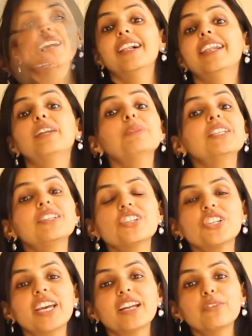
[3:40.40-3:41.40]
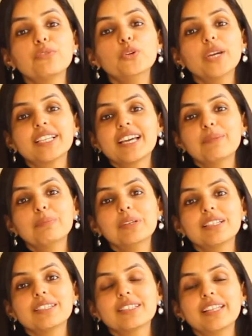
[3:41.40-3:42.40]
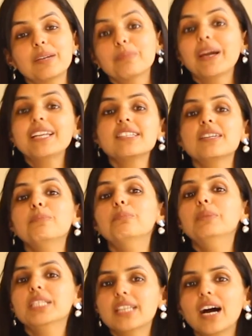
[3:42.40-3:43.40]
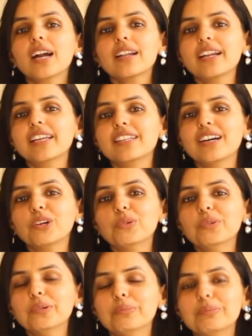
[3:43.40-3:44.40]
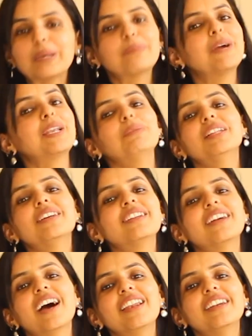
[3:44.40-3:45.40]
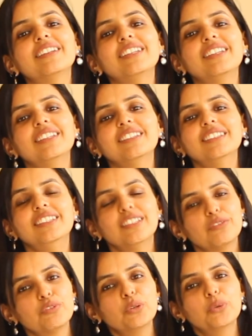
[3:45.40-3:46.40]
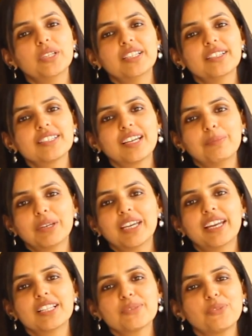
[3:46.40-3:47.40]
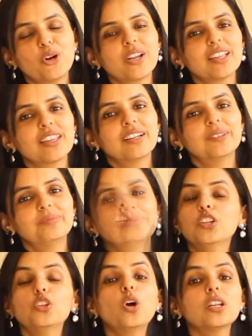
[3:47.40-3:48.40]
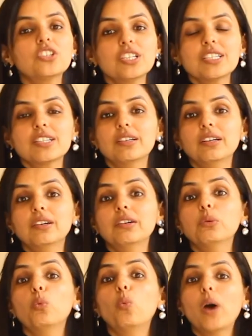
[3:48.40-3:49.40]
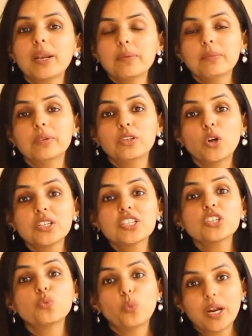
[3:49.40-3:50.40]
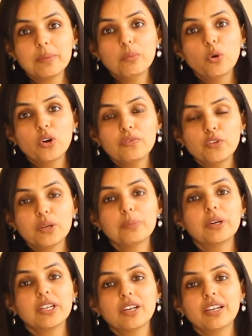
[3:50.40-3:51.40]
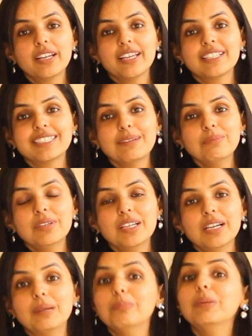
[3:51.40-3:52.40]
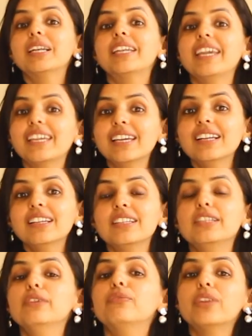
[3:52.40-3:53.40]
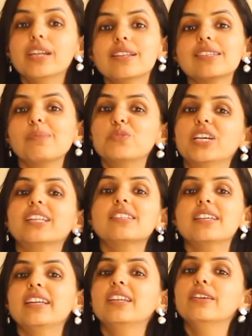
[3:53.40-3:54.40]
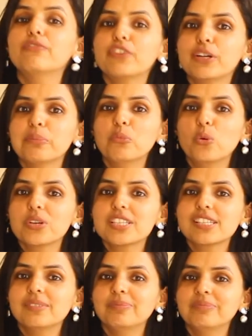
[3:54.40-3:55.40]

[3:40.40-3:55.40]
Let me just share a few examples that might seem bizarre right now, but might be the reality in a few years coming henceforth. Not just one board for a particular exam, but taking different subjects in different boards.